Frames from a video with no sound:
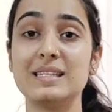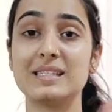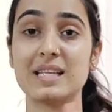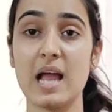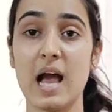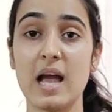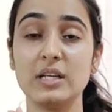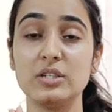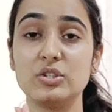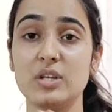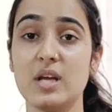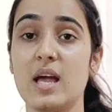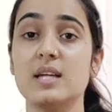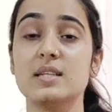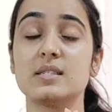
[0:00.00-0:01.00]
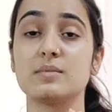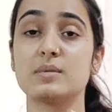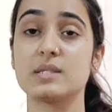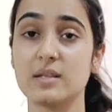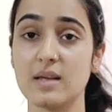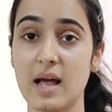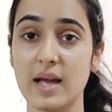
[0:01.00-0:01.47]
please like, share,
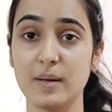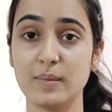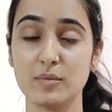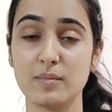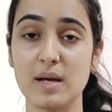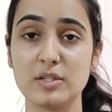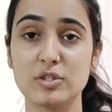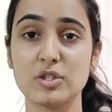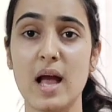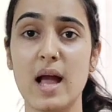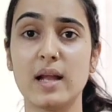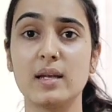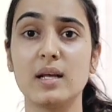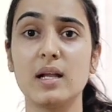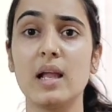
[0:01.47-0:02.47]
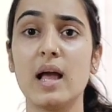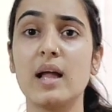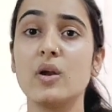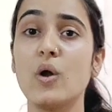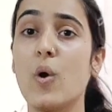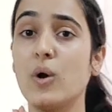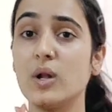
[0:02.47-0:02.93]
subscribe to my
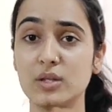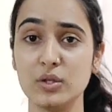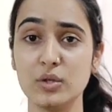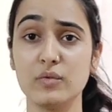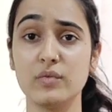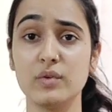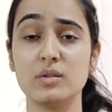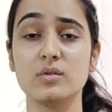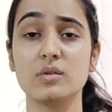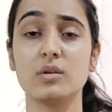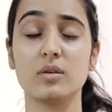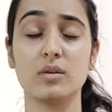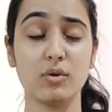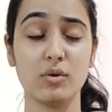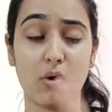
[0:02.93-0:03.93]
channel and all the new view,